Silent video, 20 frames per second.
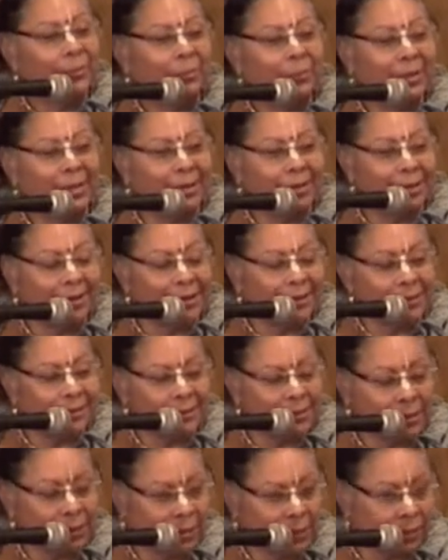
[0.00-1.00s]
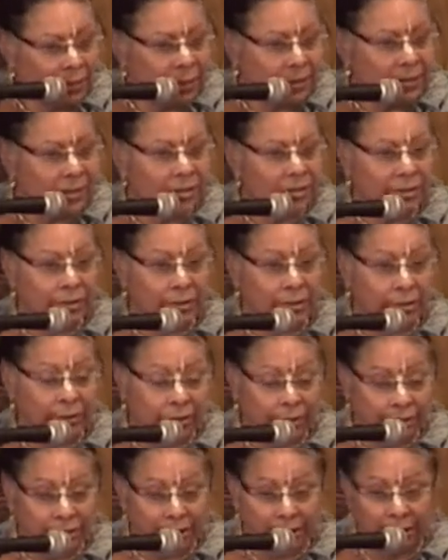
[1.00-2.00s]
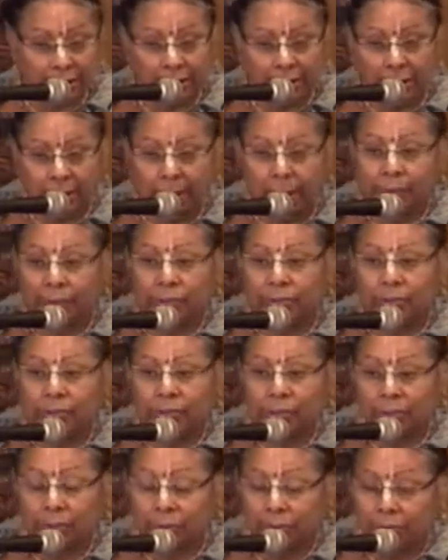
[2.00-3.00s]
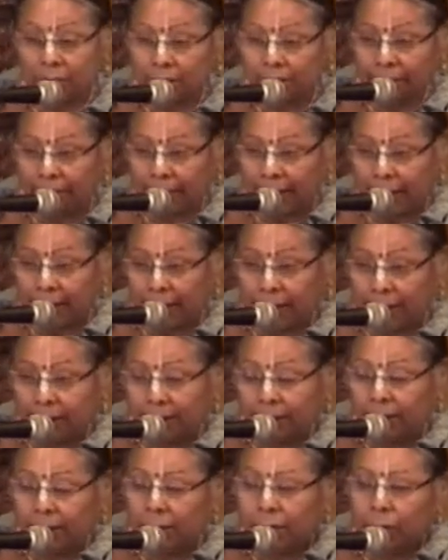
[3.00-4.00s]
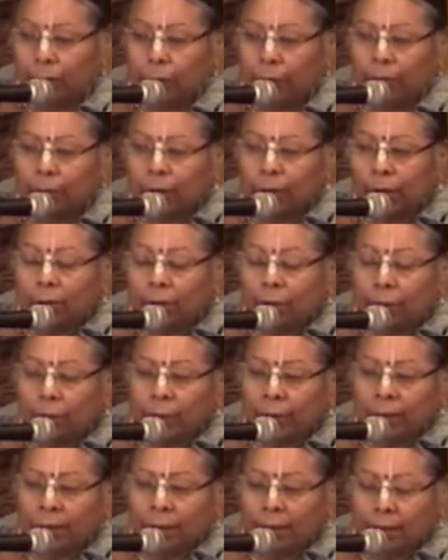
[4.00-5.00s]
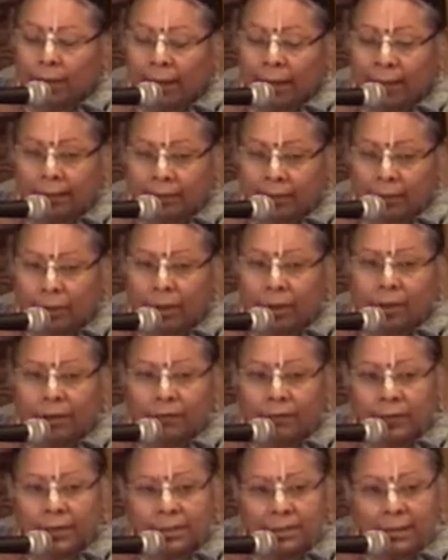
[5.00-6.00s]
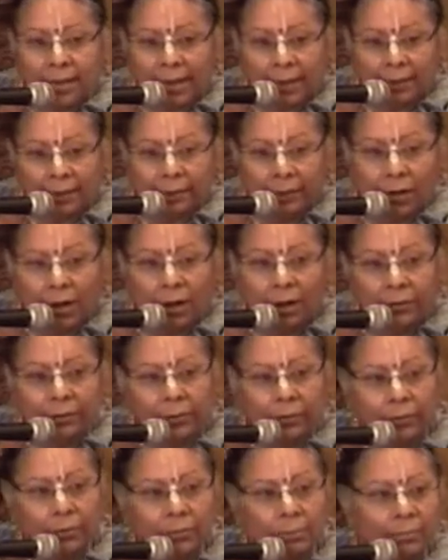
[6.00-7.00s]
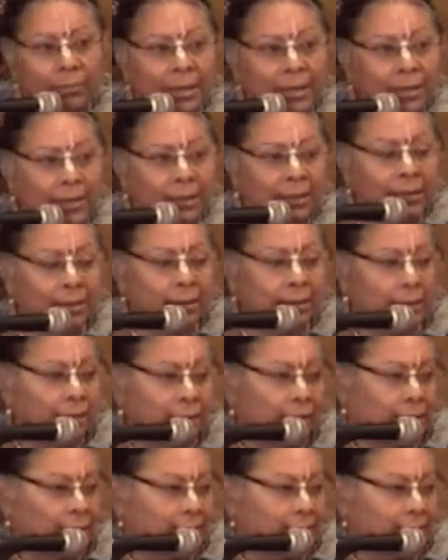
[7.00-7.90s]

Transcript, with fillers: Because in our search, in our pursuit of God, I think all of us have gone through many